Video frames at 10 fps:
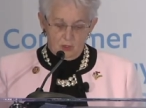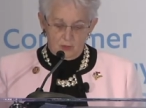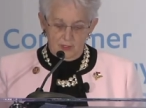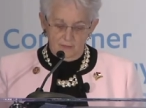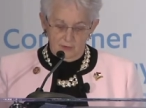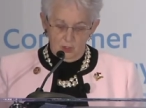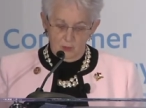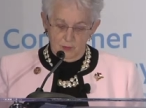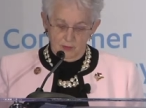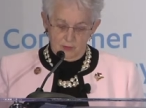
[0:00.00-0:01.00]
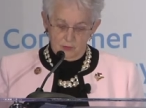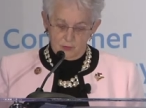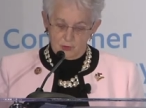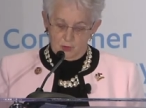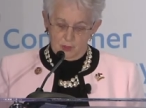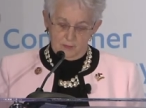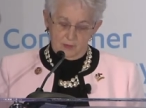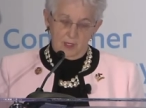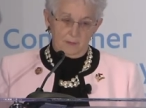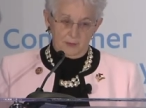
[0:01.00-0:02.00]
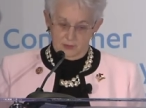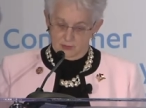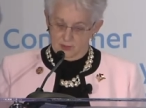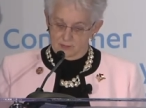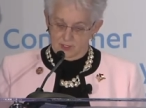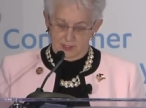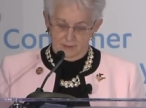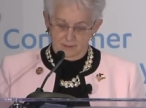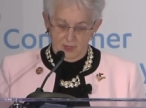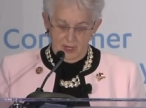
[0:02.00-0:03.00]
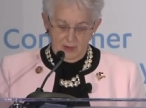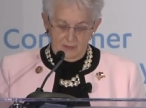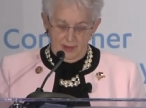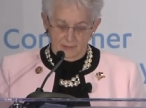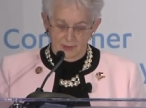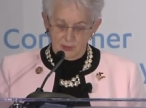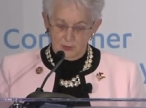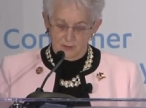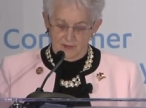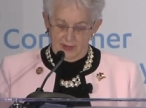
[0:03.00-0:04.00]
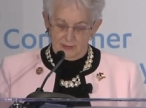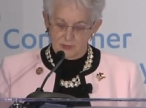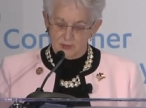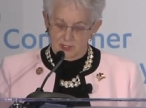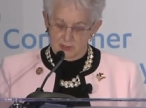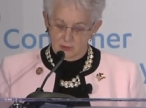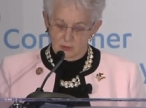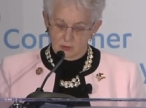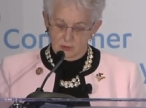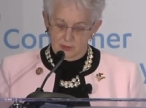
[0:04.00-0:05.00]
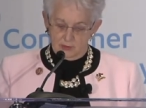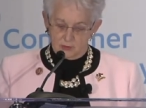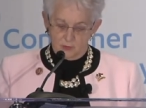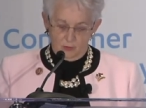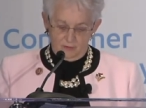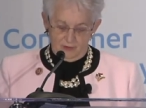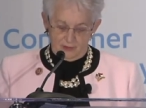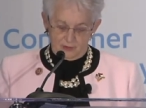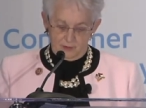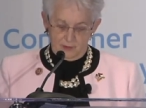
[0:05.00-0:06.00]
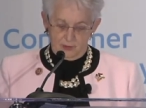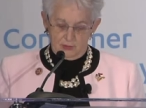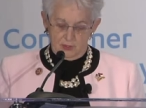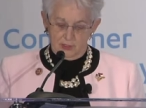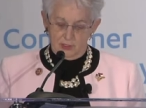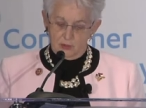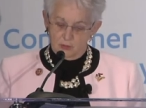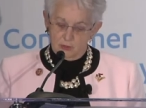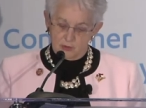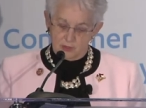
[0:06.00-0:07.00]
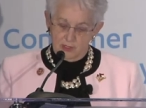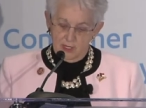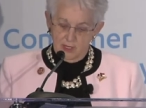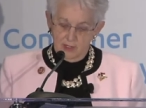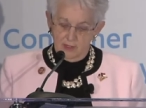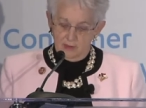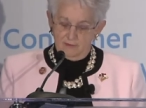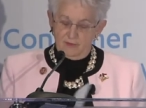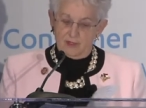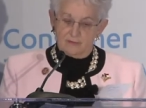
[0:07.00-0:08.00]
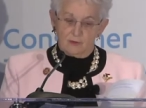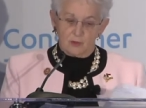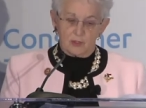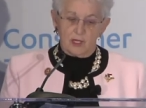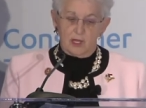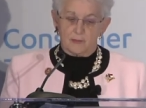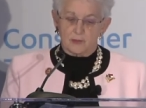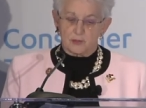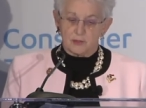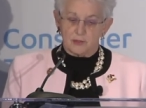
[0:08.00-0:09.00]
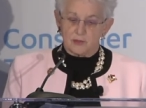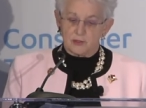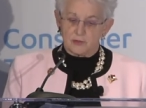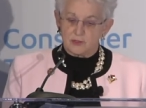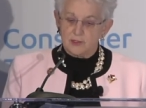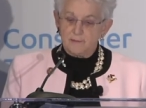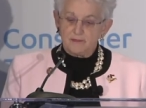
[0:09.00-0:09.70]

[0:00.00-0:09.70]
or even open their own startup company someday. That means providing state and local leaders more flexibility and encouraging innovative learning opportunities.